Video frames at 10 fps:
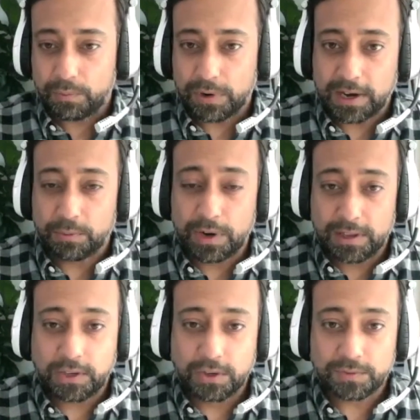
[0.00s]
a
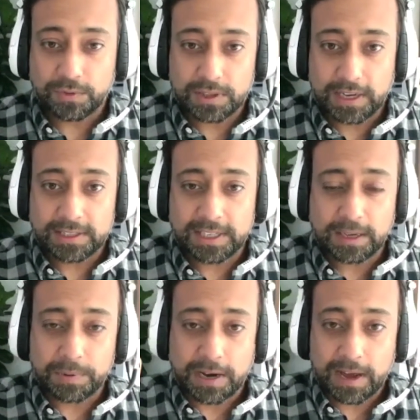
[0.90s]
really useful thing
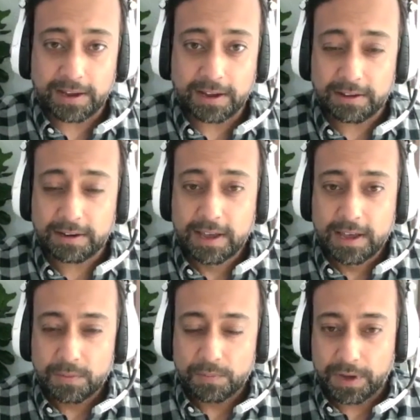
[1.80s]
to keep an eye on,
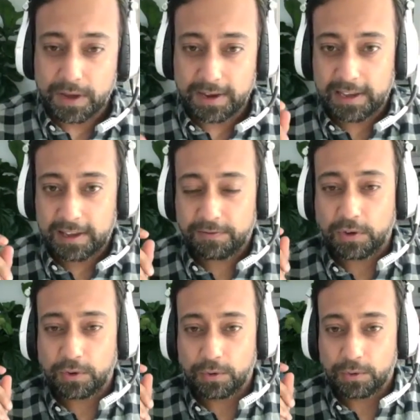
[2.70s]
but
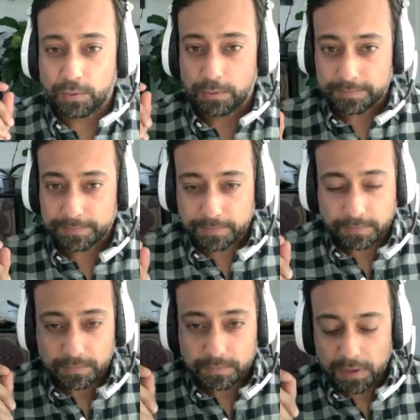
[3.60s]
you
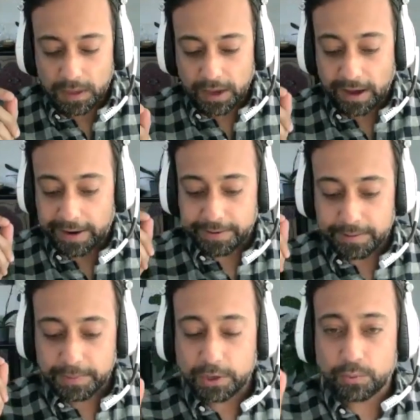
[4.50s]

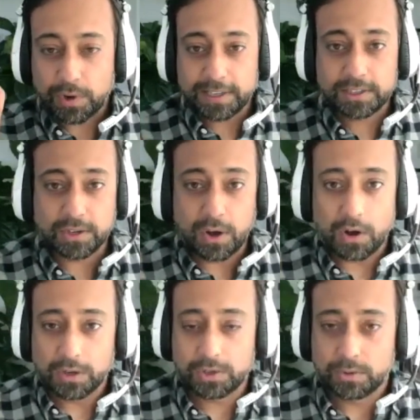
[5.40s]
run into
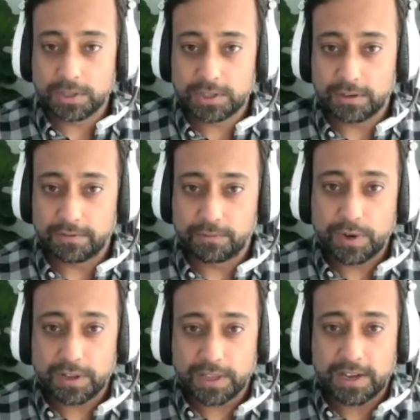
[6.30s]
all sorts
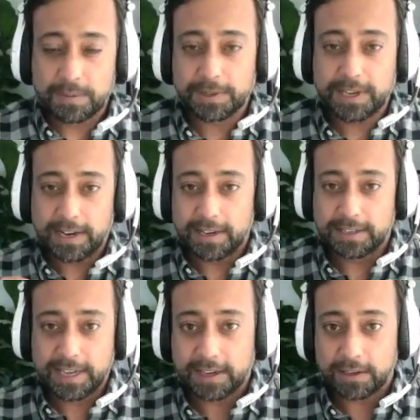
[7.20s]
of really
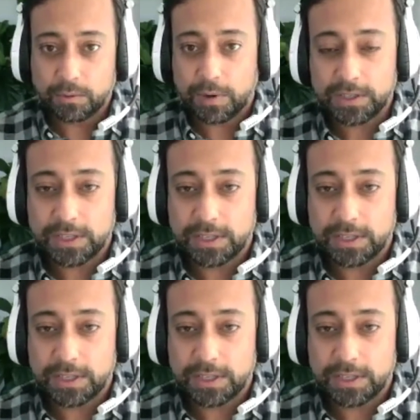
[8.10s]
complicated, entangled